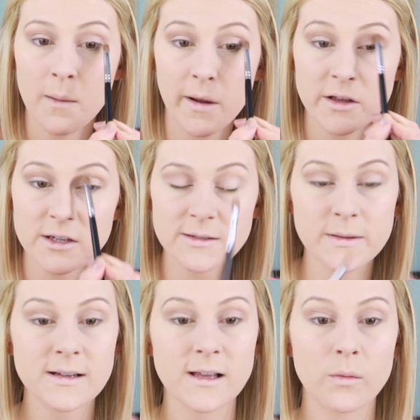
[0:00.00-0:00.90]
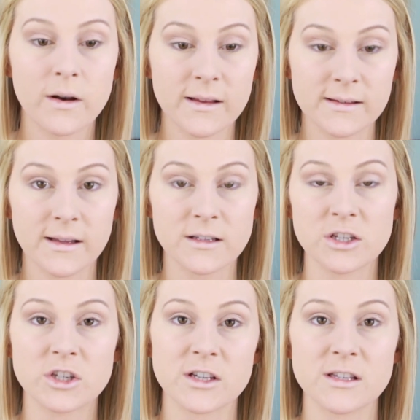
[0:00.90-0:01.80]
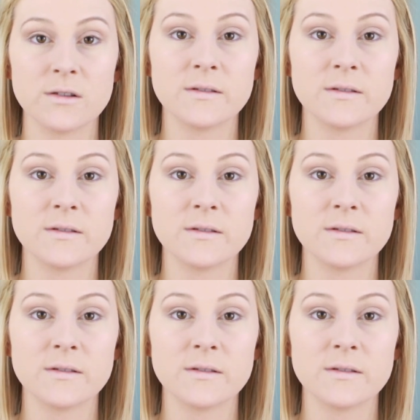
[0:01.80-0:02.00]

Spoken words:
but just because I want to stick to just